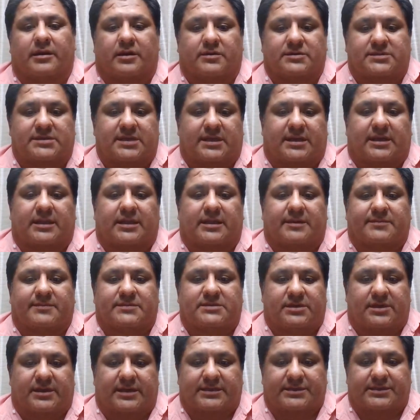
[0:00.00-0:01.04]
sending them
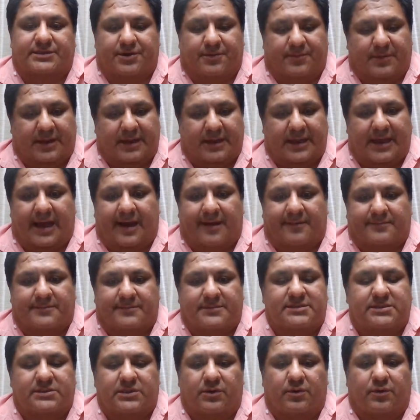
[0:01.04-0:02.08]
to internment
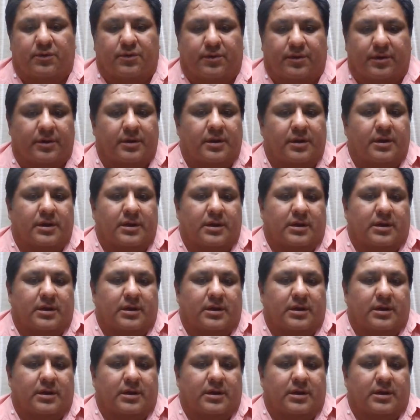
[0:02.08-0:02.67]
camps or